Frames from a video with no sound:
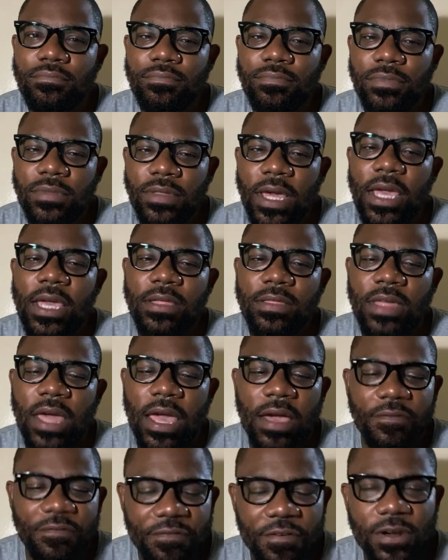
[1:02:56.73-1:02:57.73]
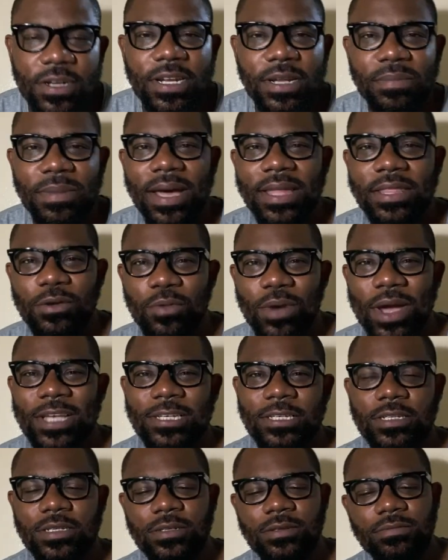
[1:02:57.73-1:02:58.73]
they are funded by the
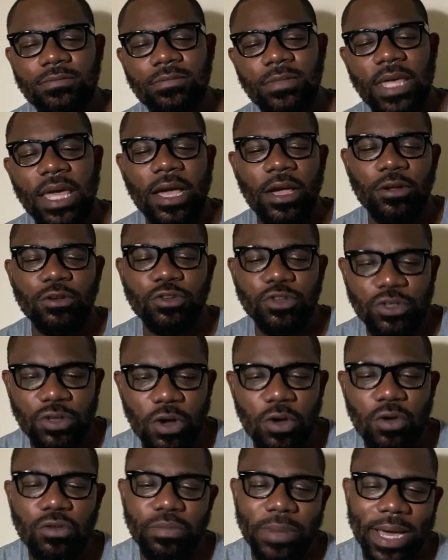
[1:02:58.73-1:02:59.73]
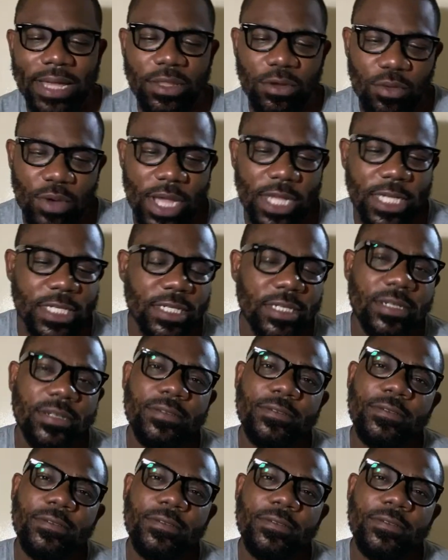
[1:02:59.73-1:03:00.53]
West. They're controlled by the West.